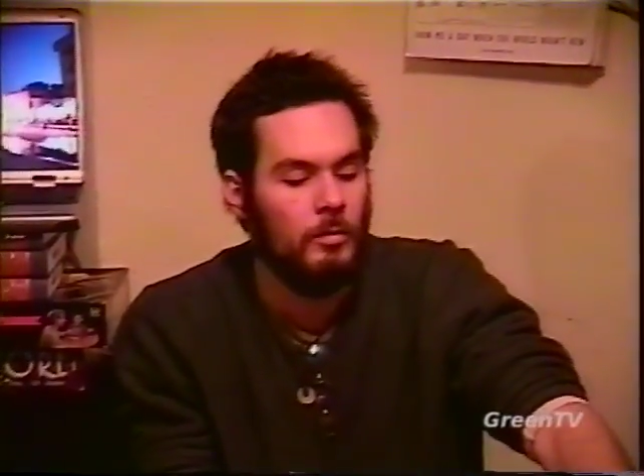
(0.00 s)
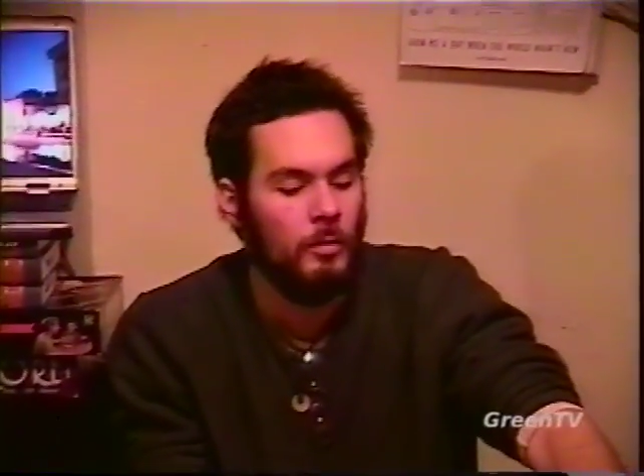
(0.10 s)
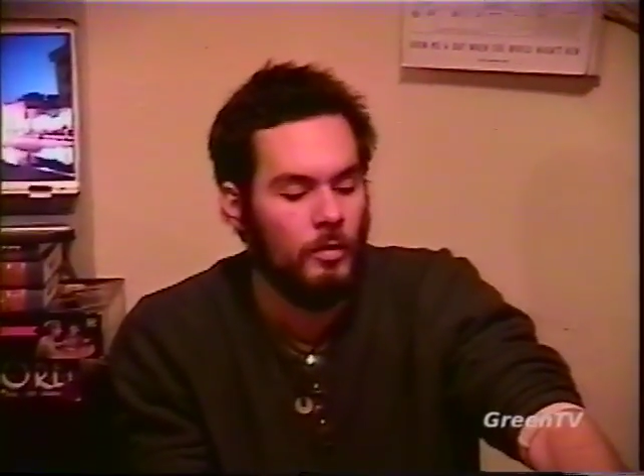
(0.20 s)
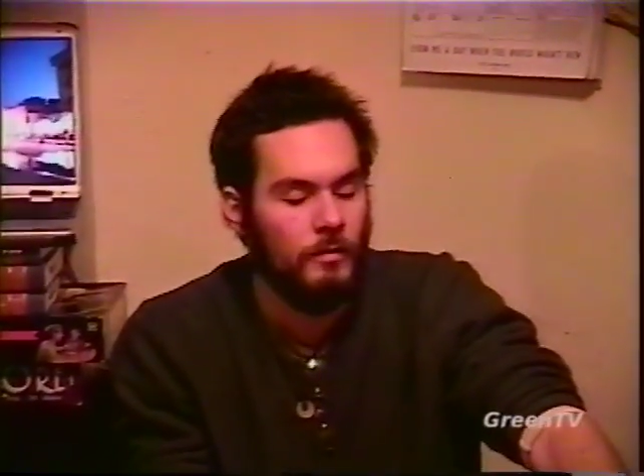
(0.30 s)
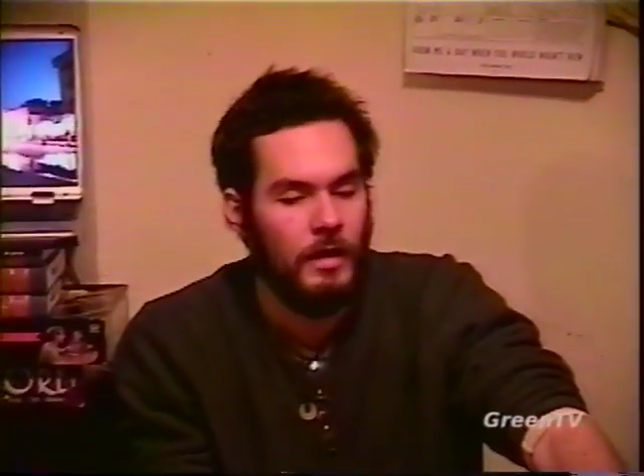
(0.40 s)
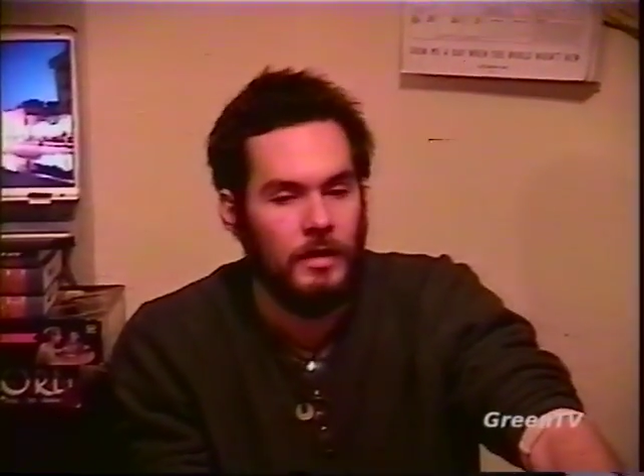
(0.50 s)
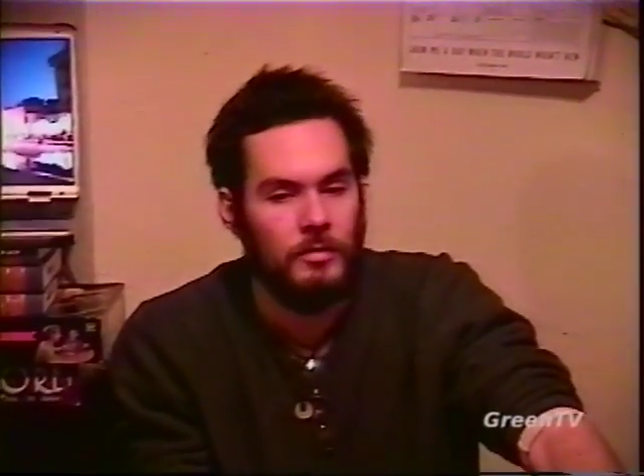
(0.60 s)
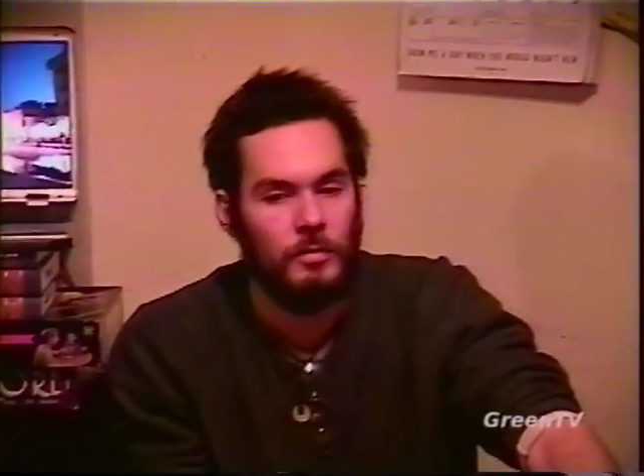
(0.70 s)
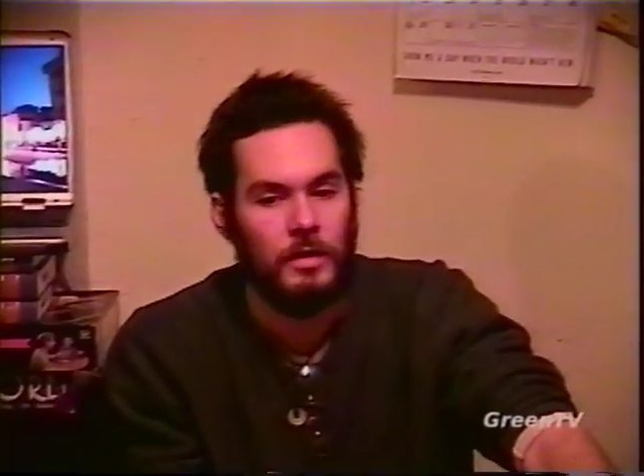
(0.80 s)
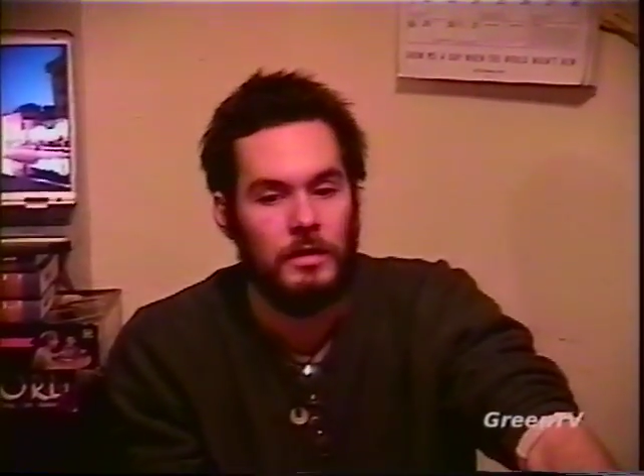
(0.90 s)
more
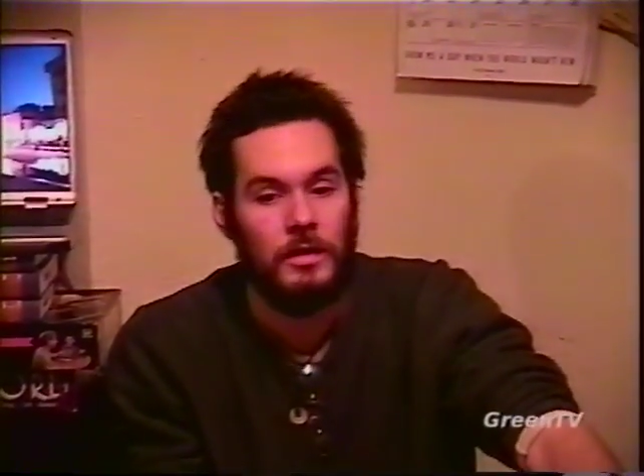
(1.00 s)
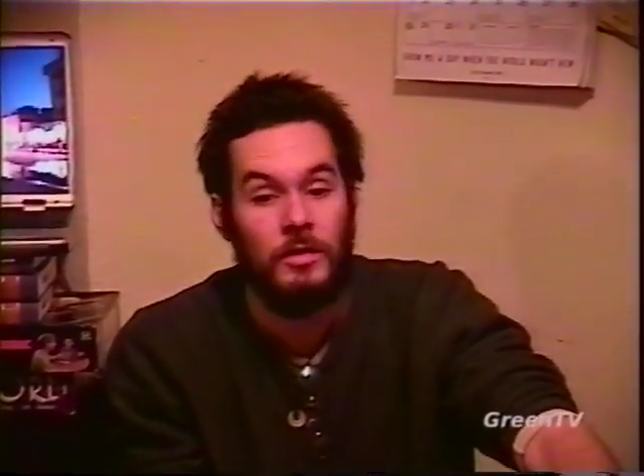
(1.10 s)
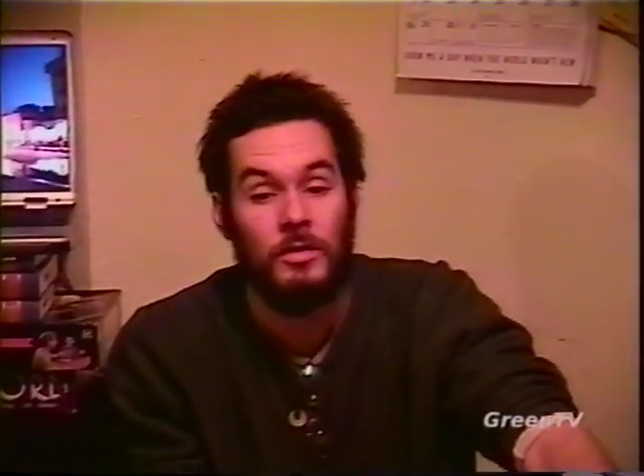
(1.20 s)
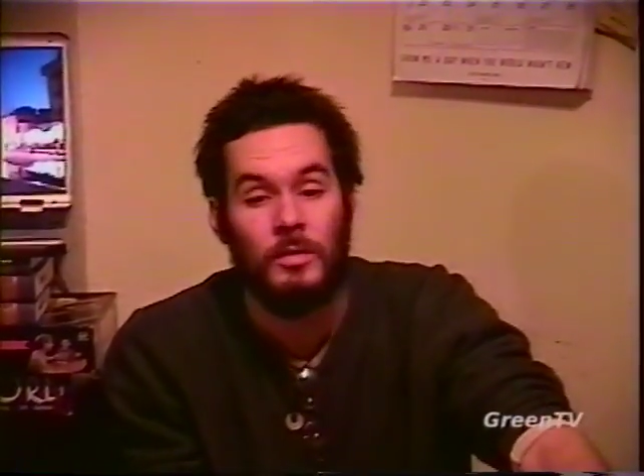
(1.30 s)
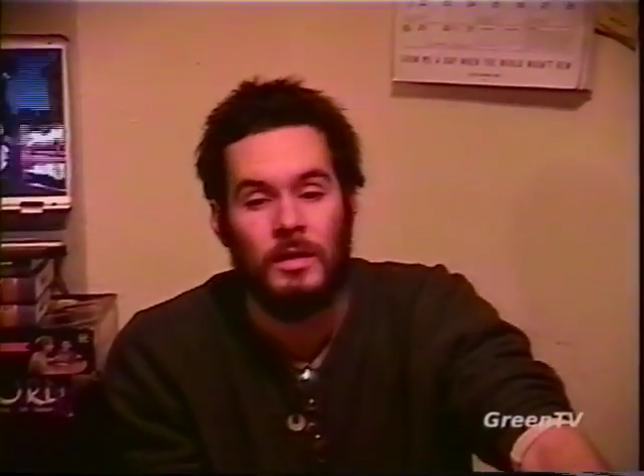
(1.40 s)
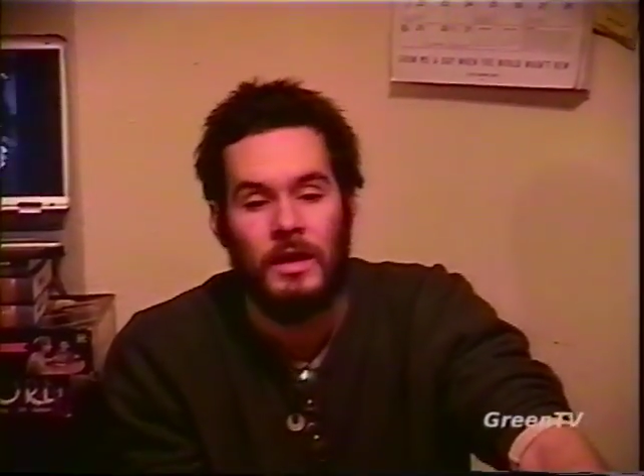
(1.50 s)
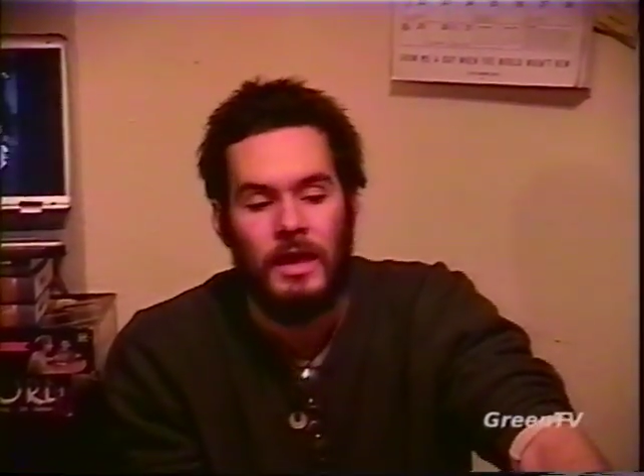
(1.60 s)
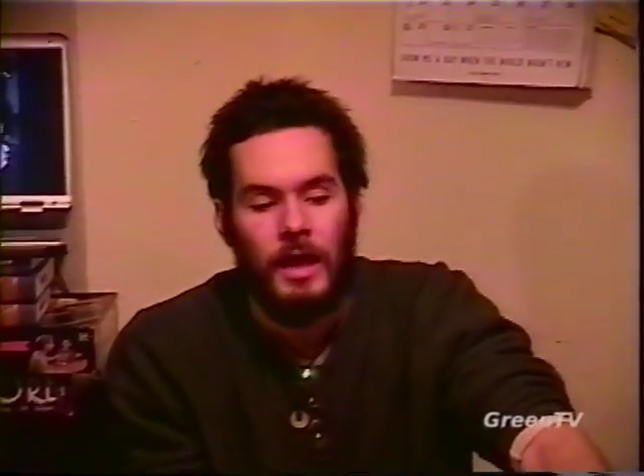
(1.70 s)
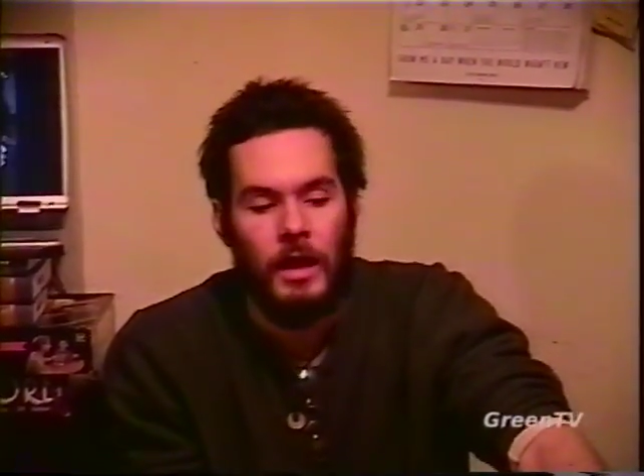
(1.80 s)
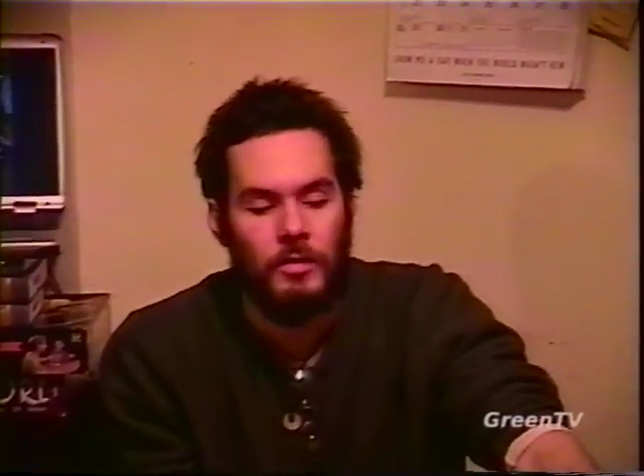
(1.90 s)
violence will continue.
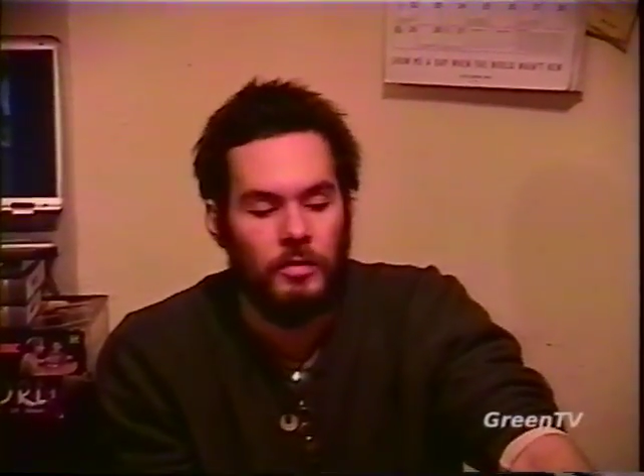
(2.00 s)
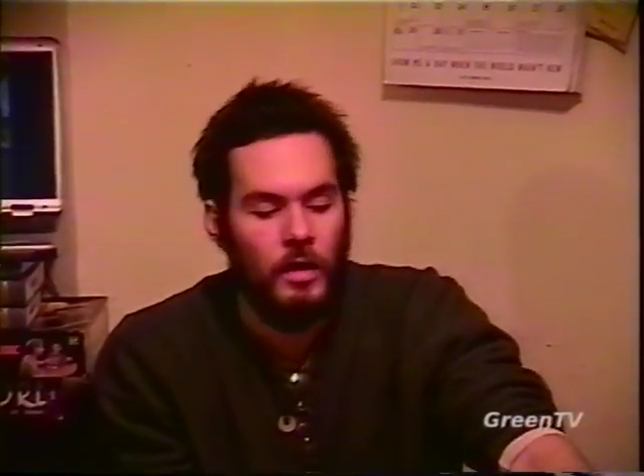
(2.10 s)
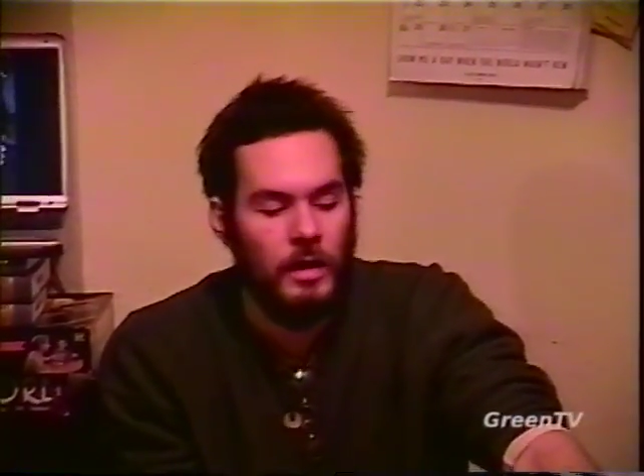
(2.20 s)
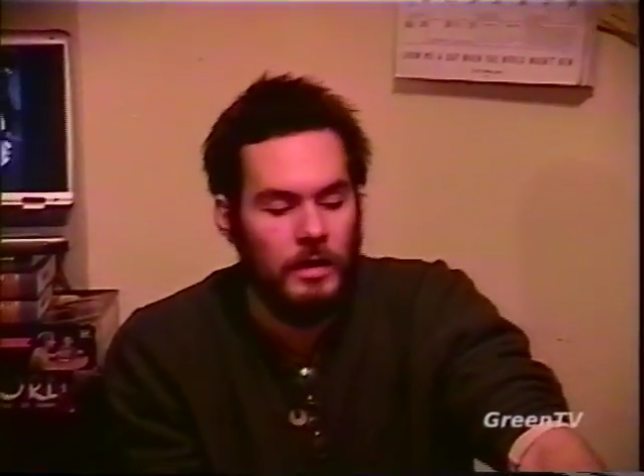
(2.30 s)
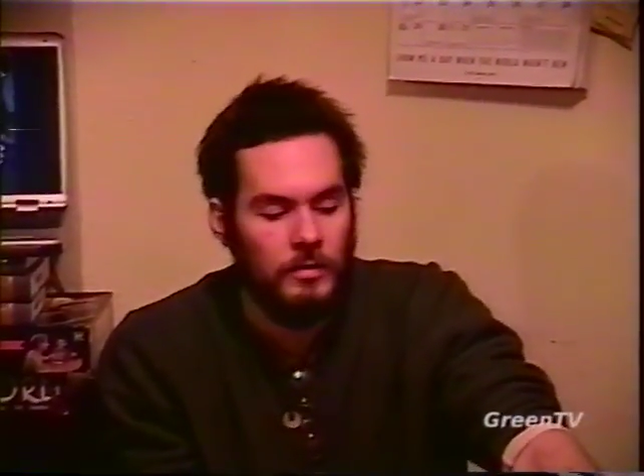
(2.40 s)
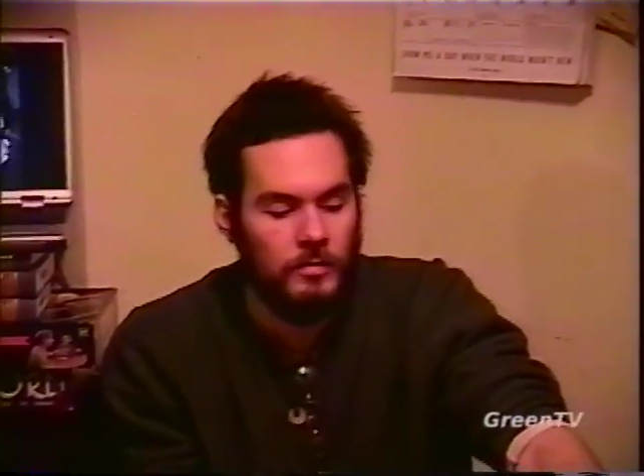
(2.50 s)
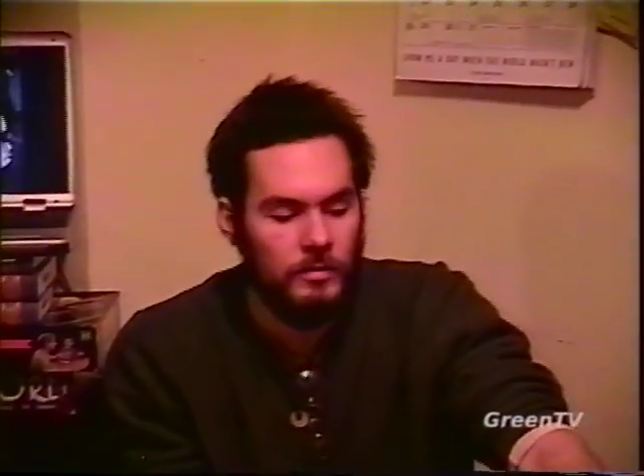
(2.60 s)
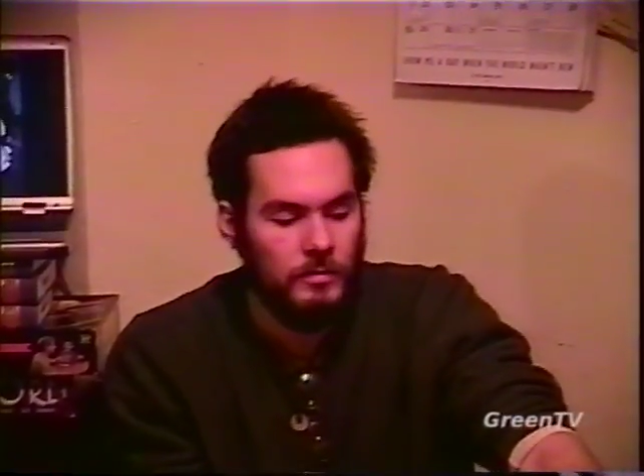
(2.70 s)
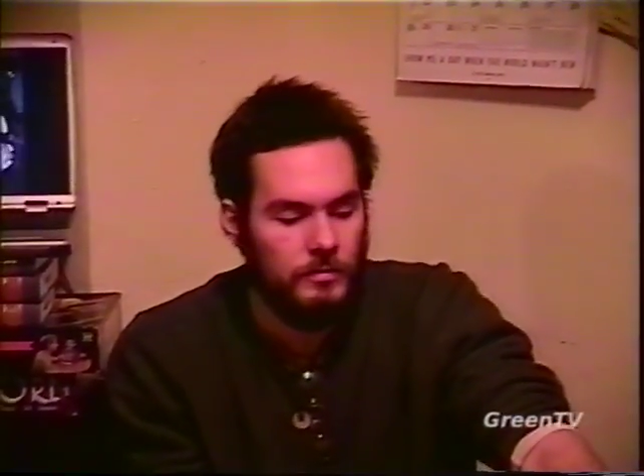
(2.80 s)
And as long as